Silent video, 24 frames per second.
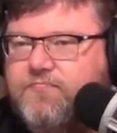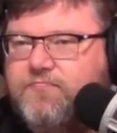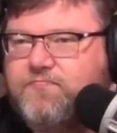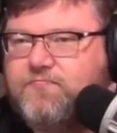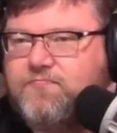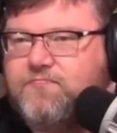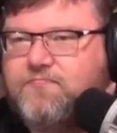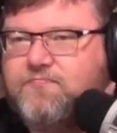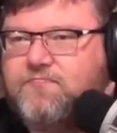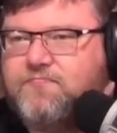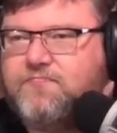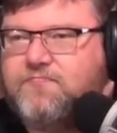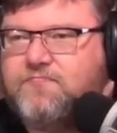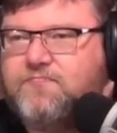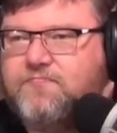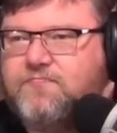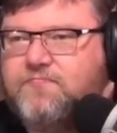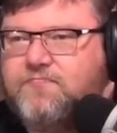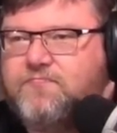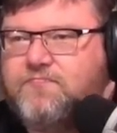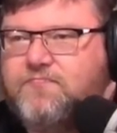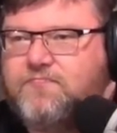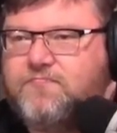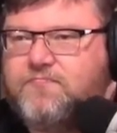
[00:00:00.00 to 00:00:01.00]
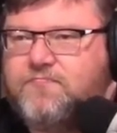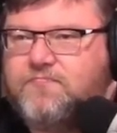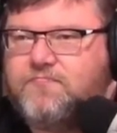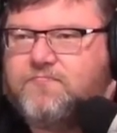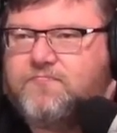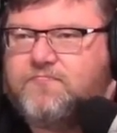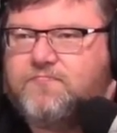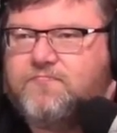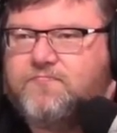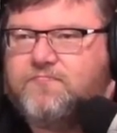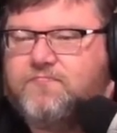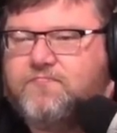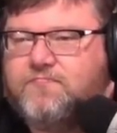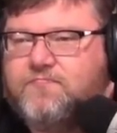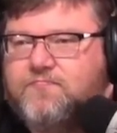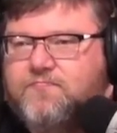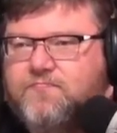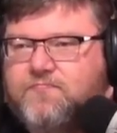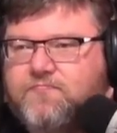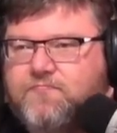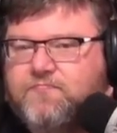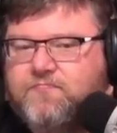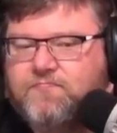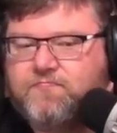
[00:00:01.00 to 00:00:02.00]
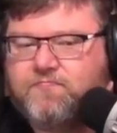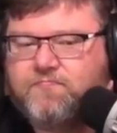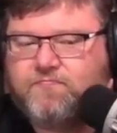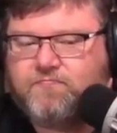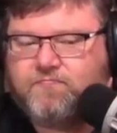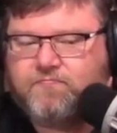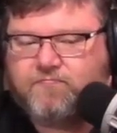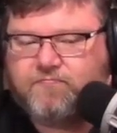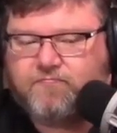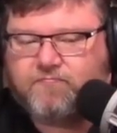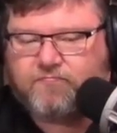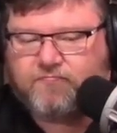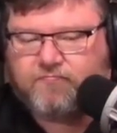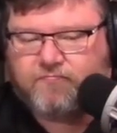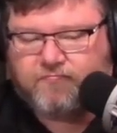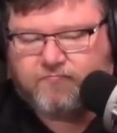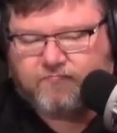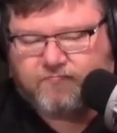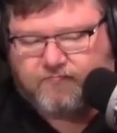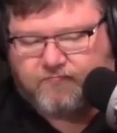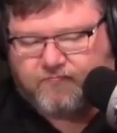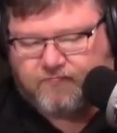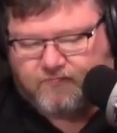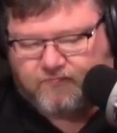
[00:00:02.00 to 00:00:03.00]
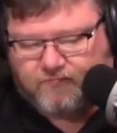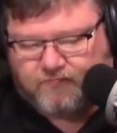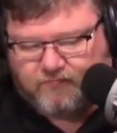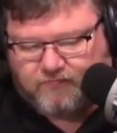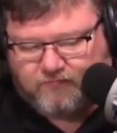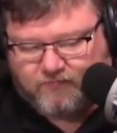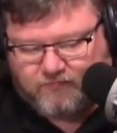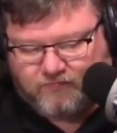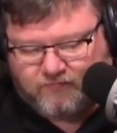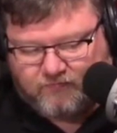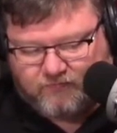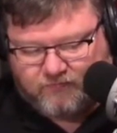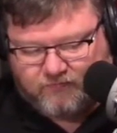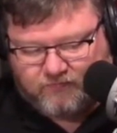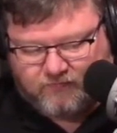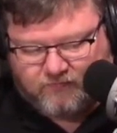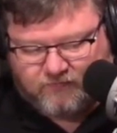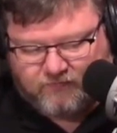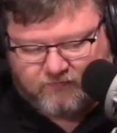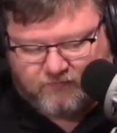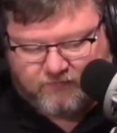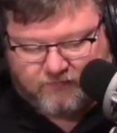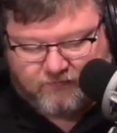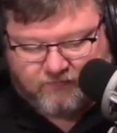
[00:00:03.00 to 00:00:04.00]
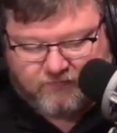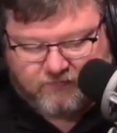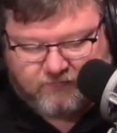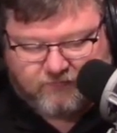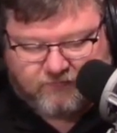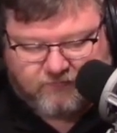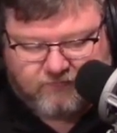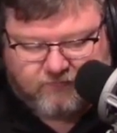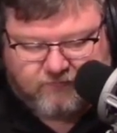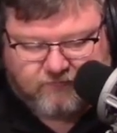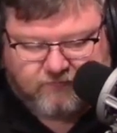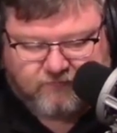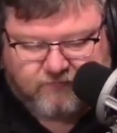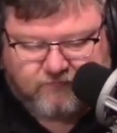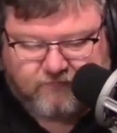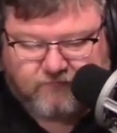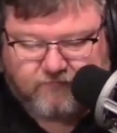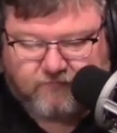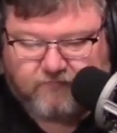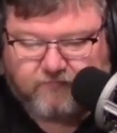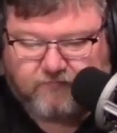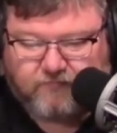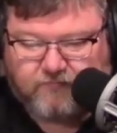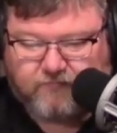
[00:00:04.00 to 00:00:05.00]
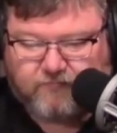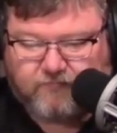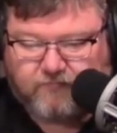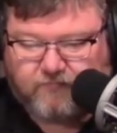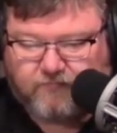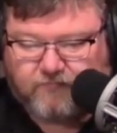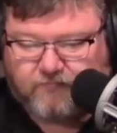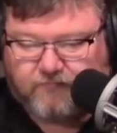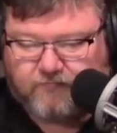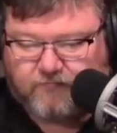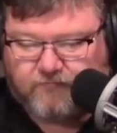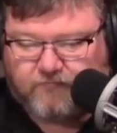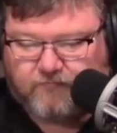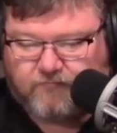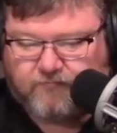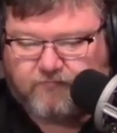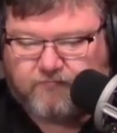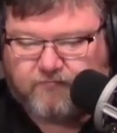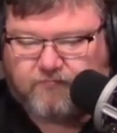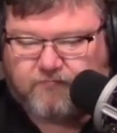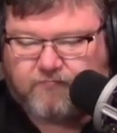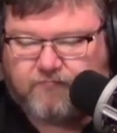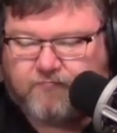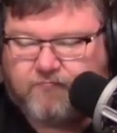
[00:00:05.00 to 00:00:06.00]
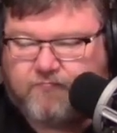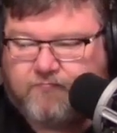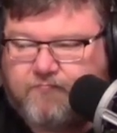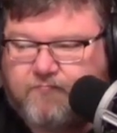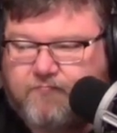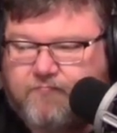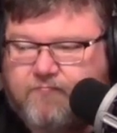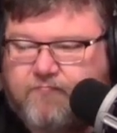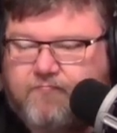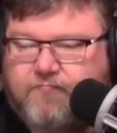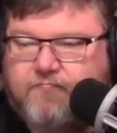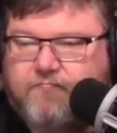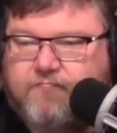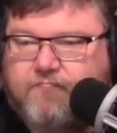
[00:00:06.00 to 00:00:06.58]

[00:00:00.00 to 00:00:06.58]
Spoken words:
The person shown says nothing.